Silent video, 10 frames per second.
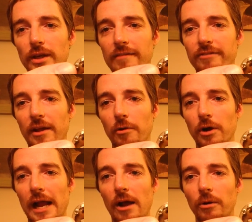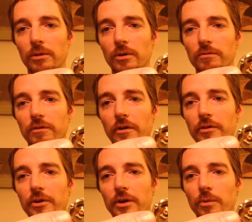if they were out a little
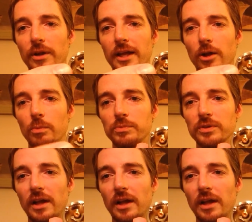farther, it would have helped.